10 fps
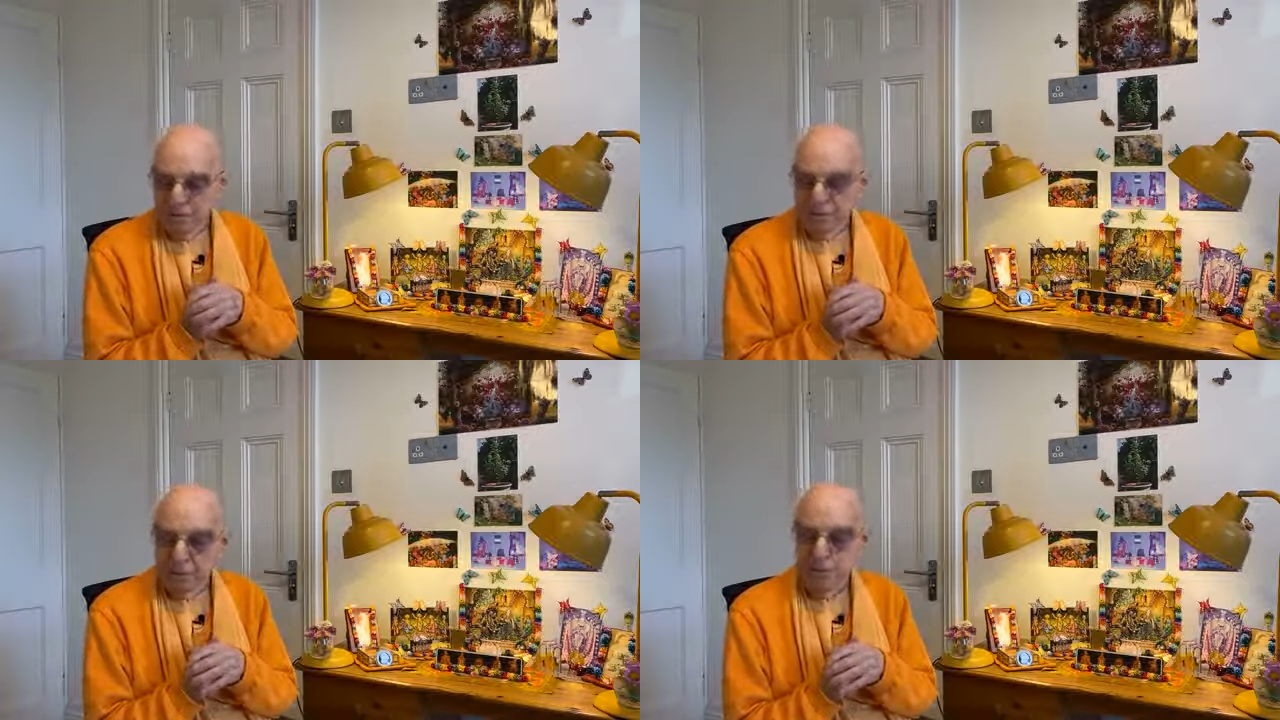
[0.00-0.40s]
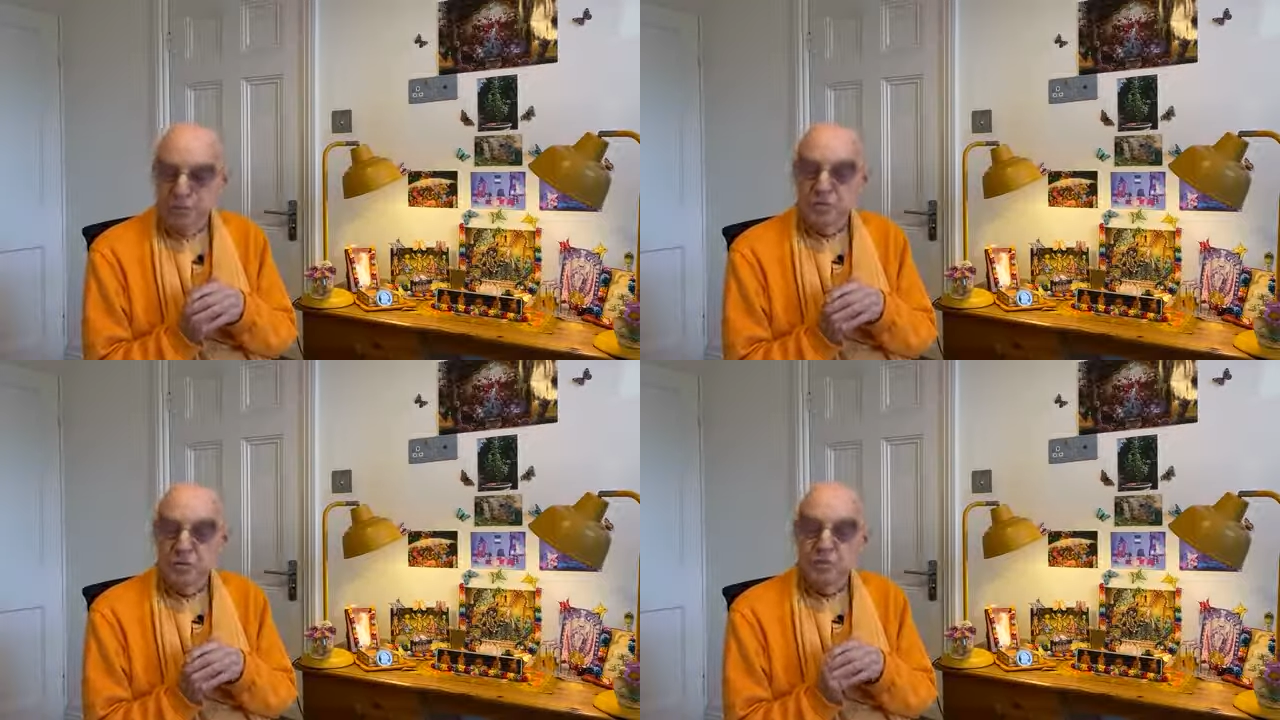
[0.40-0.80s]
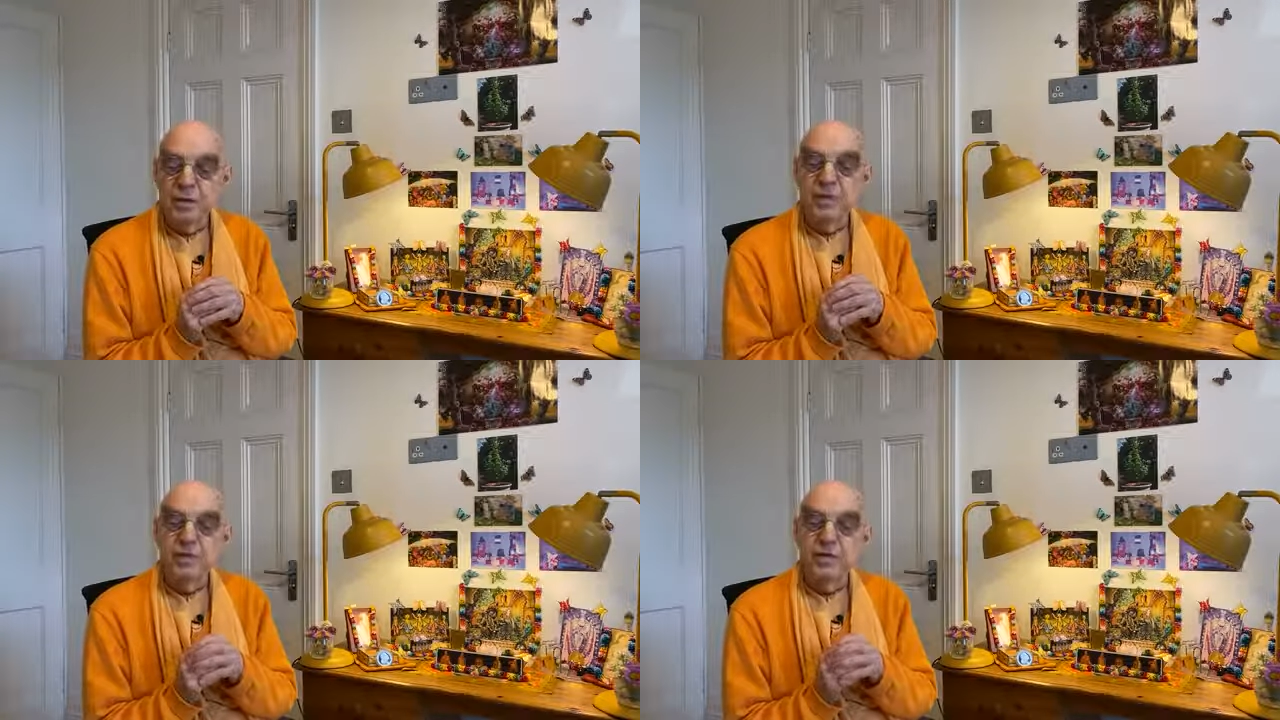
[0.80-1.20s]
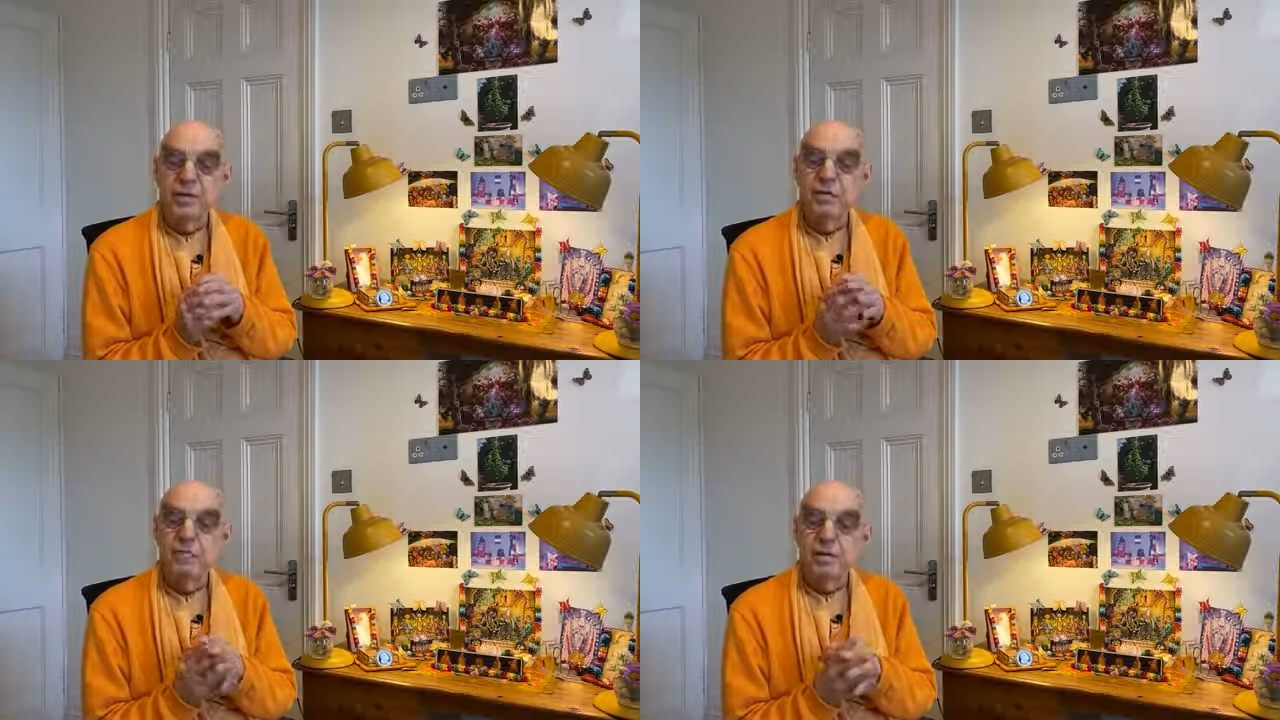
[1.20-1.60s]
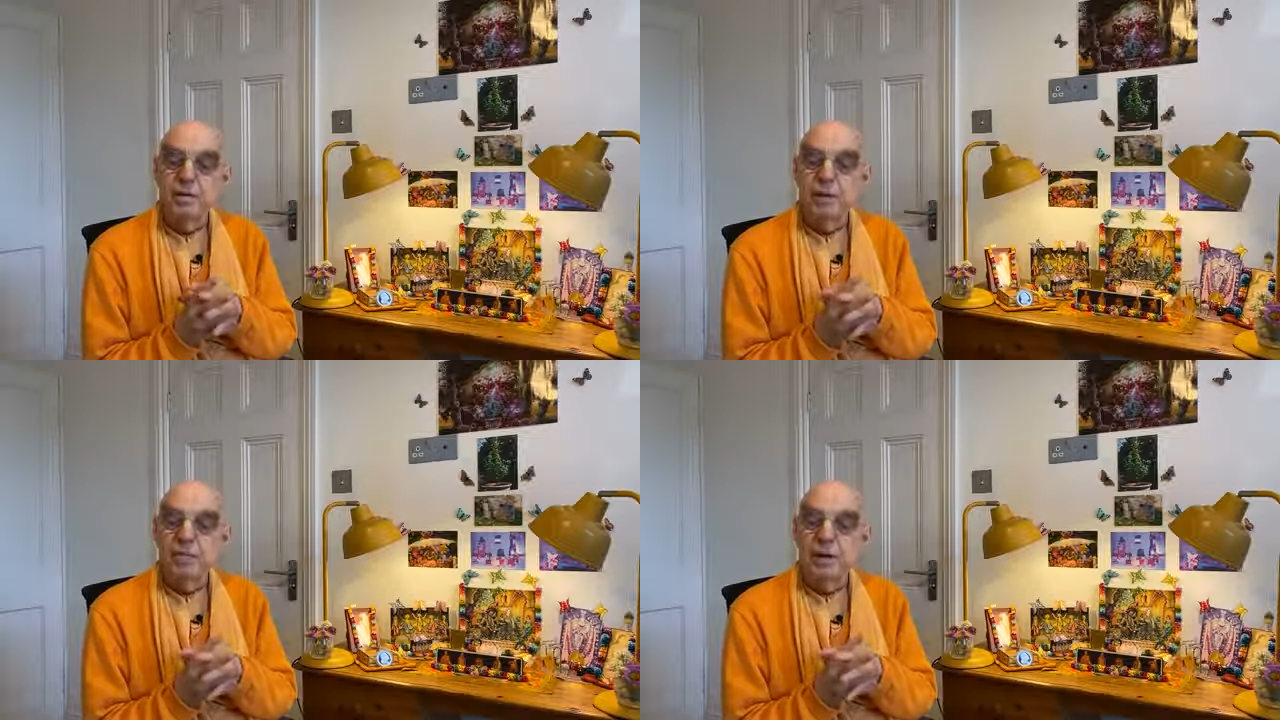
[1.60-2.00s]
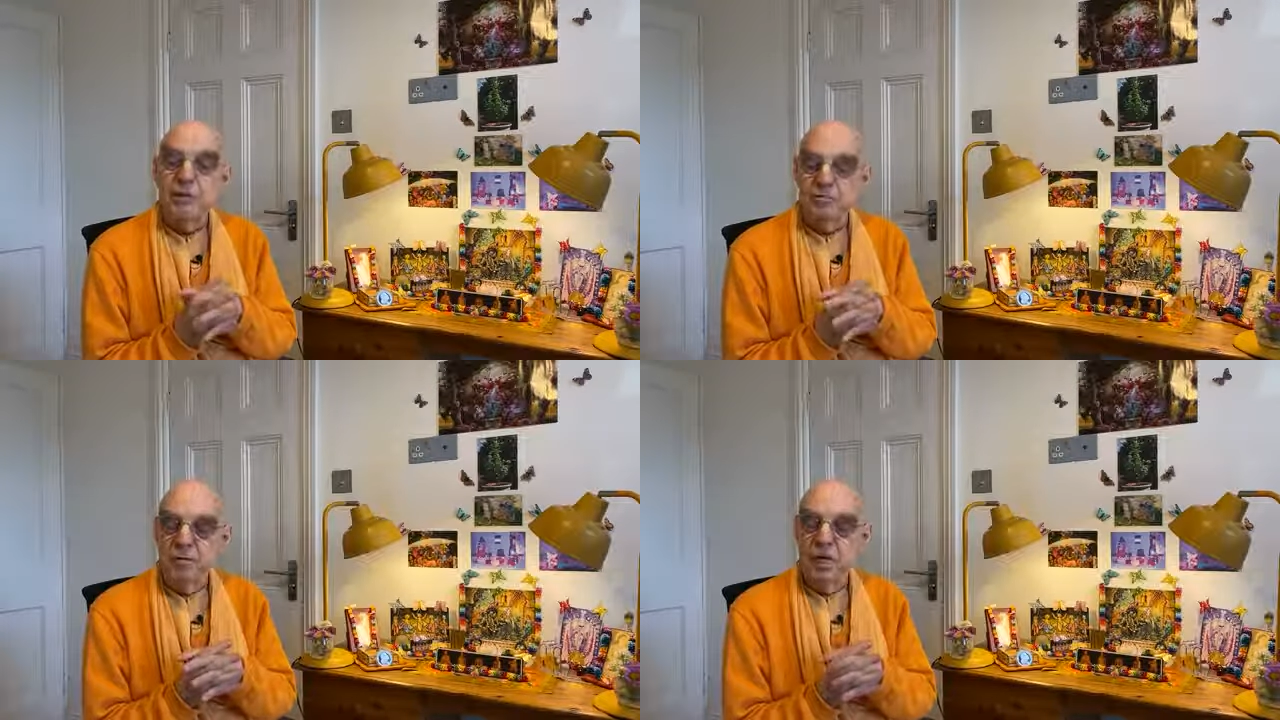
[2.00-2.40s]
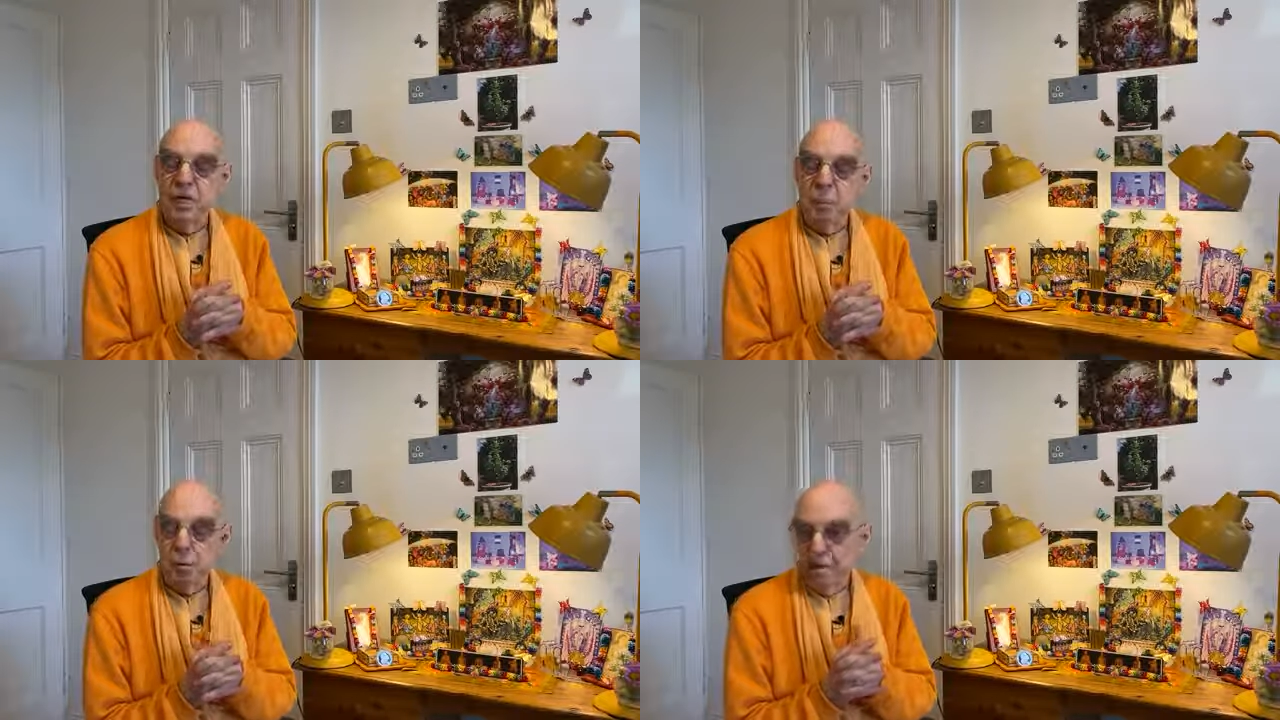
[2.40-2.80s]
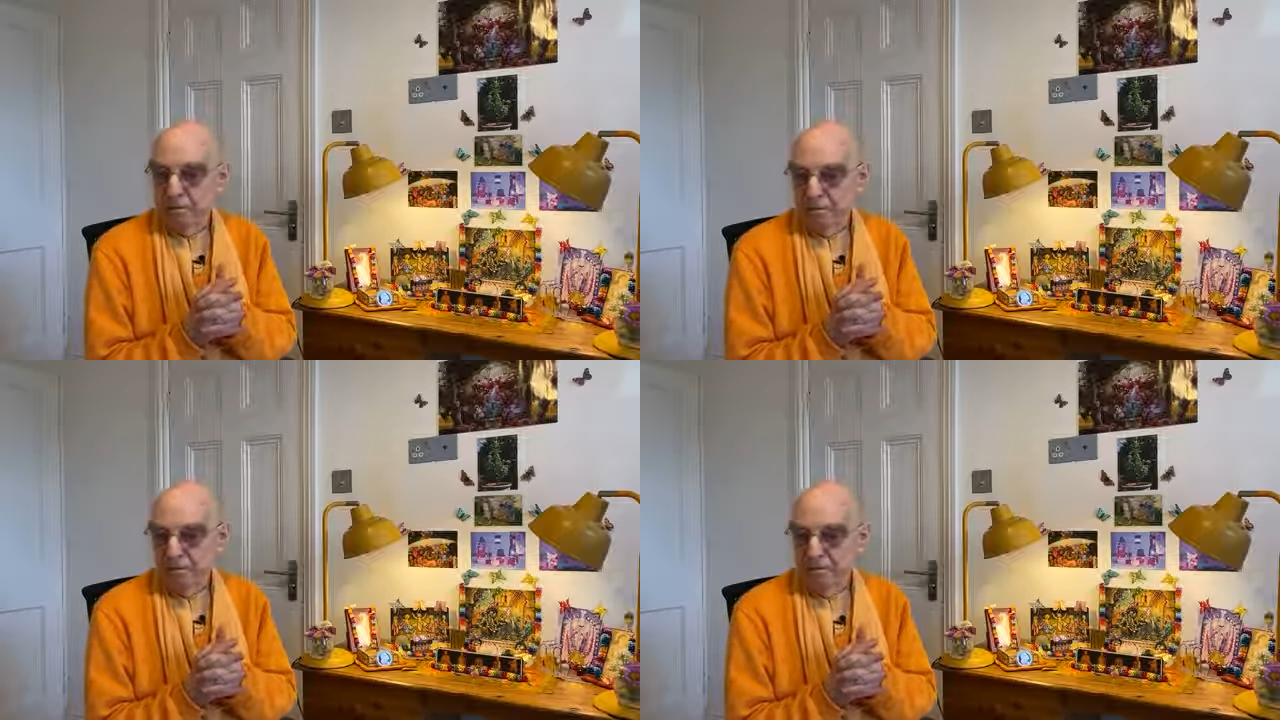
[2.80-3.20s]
because the trees live simply by drinking water.